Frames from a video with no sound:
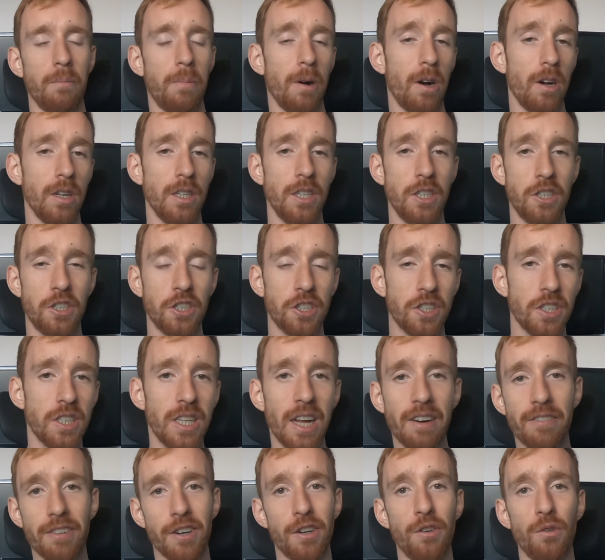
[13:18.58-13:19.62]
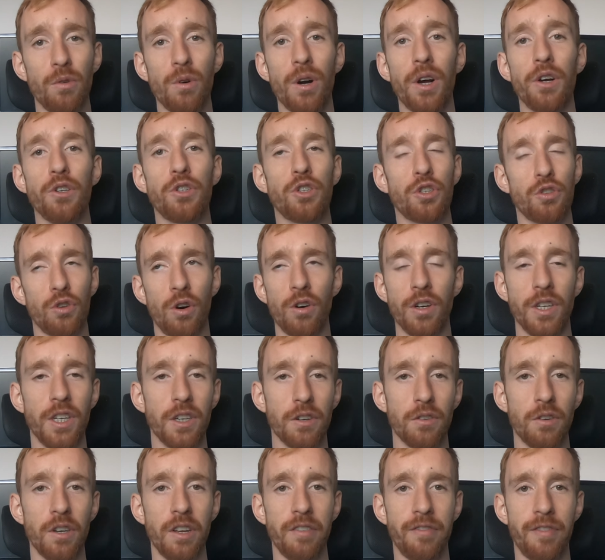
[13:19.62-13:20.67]
But you just never know how strong you're
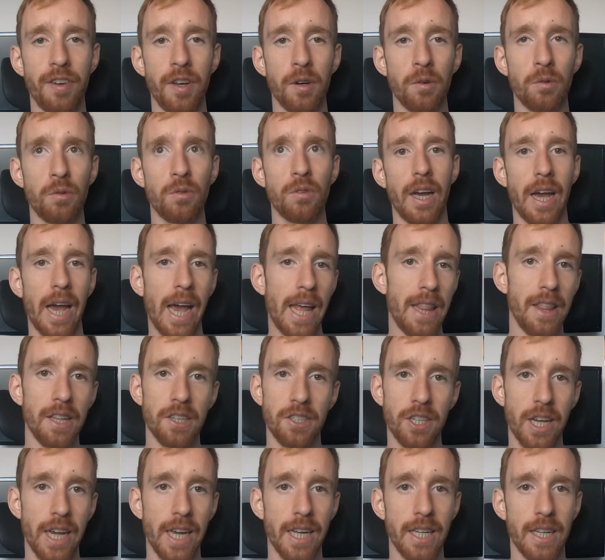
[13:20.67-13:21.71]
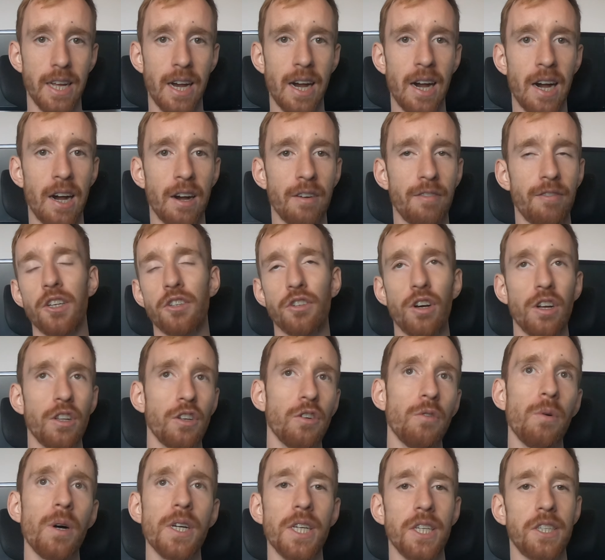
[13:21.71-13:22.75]
going to feel in the second half. So I
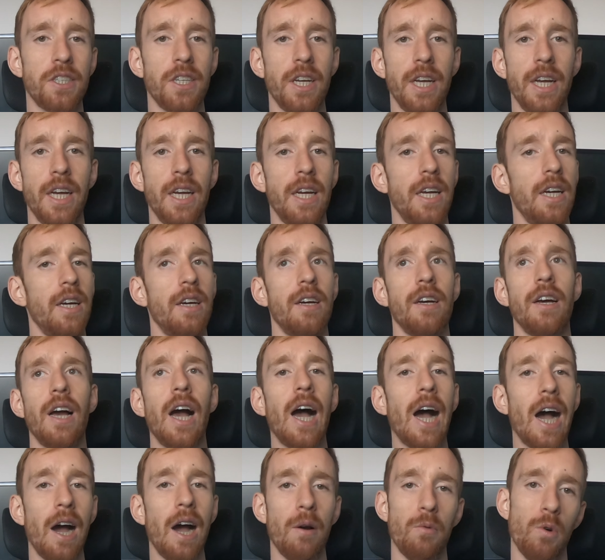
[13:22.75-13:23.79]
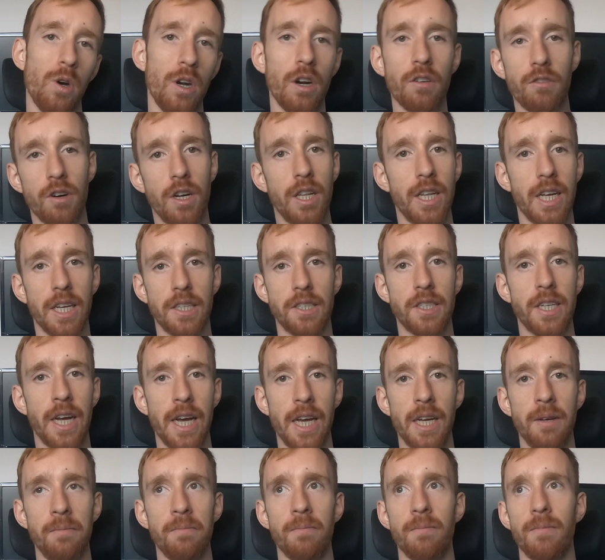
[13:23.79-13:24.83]
don't want to say I want to run this
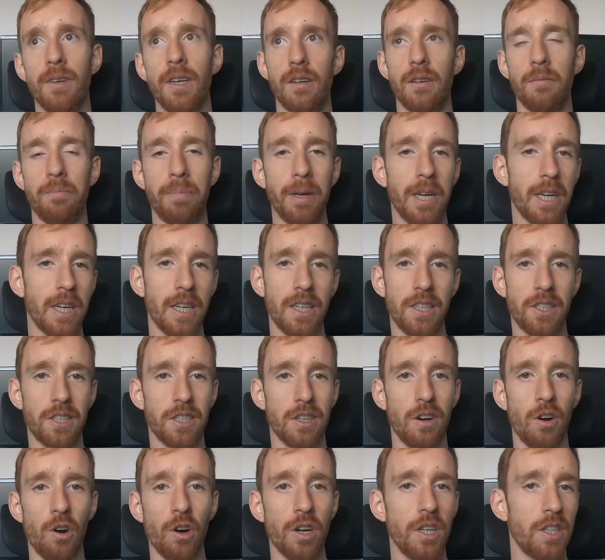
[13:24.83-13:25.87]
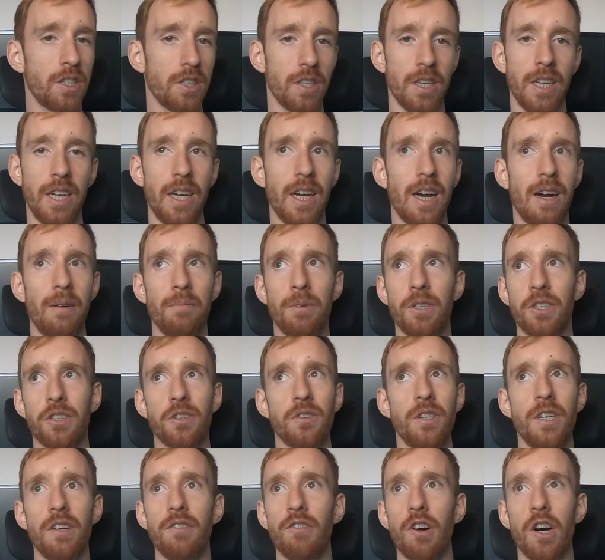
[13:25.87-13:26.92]
time, because honestly I'm just going
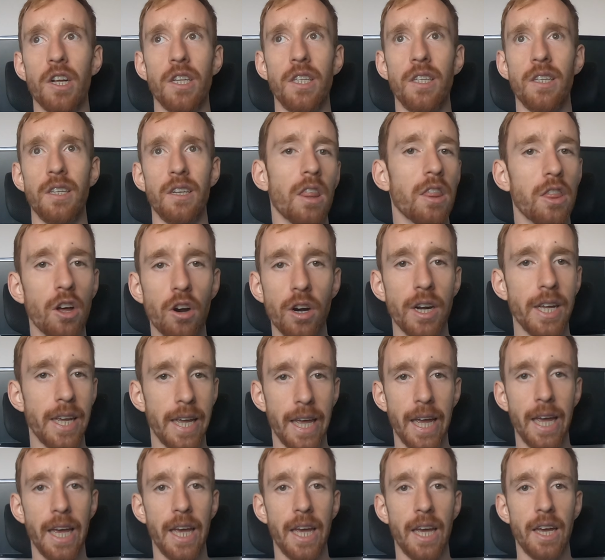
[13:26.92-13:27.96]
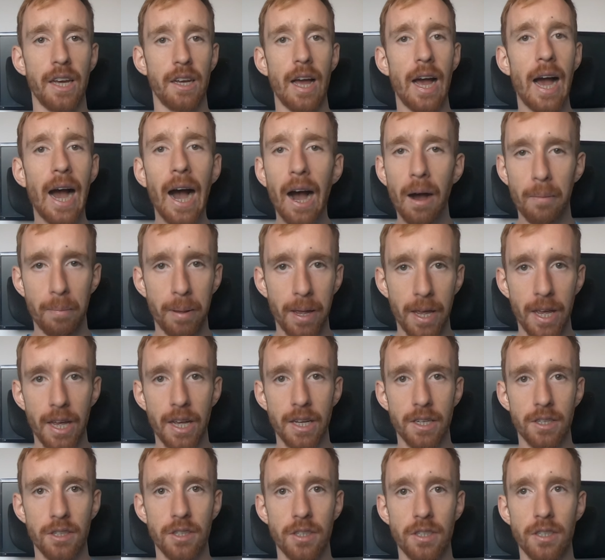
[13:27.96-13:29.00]
to run 30k at a
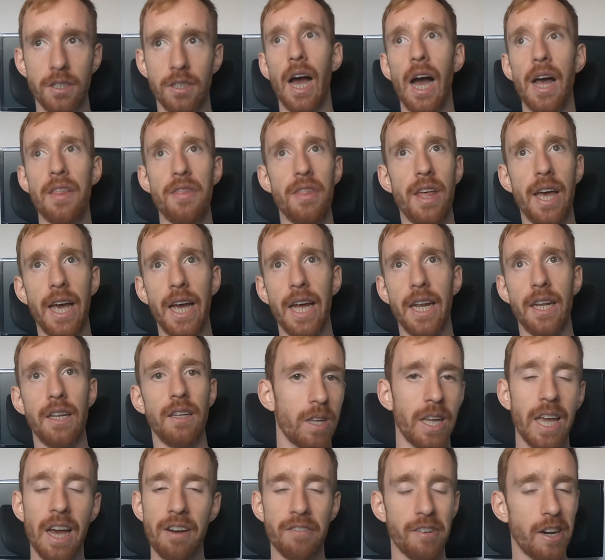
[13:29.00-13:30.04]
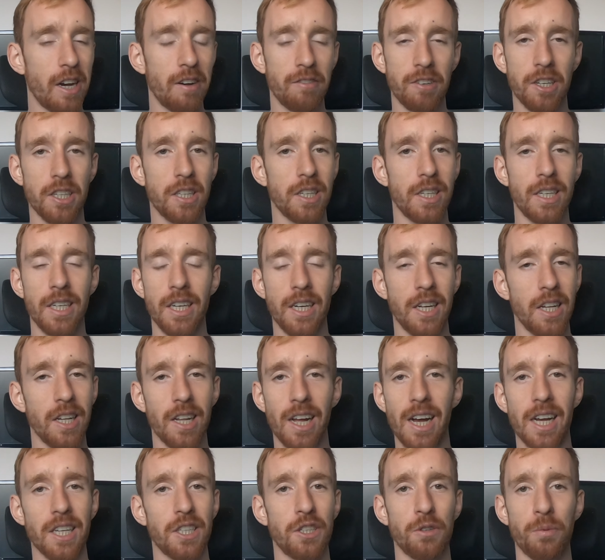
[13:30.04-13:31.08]
pace and then give it everything in the
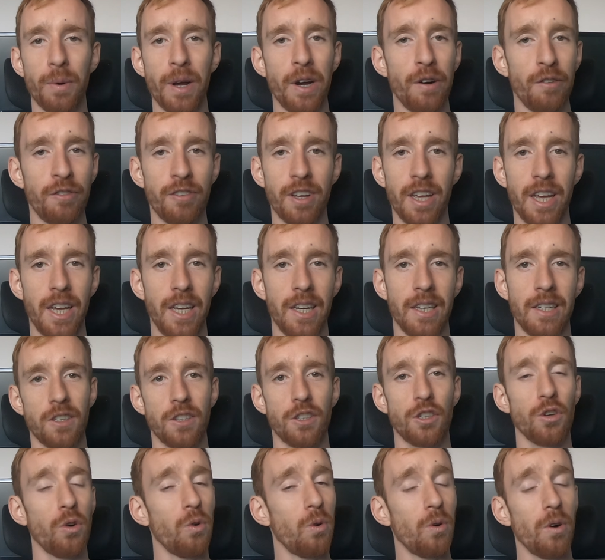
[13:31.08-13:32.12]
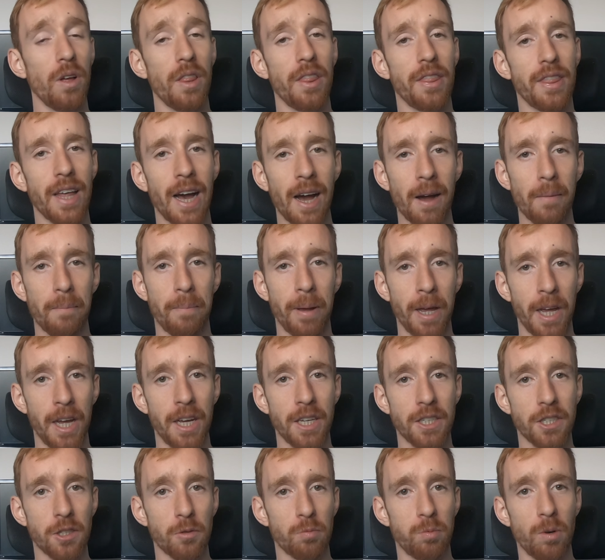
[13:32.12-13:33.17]
last 12k. So that
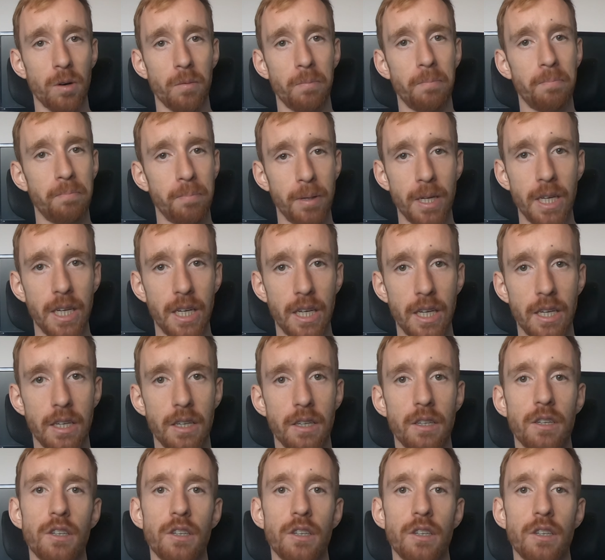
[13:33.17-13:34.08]
pace will be